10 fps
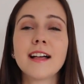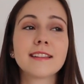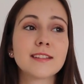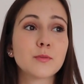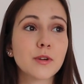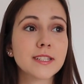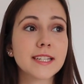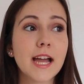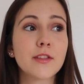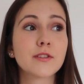let's work
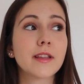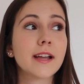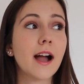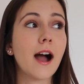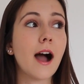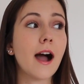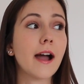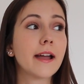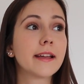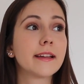together. Like,
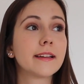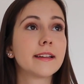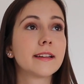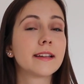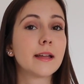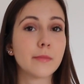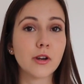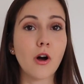I am in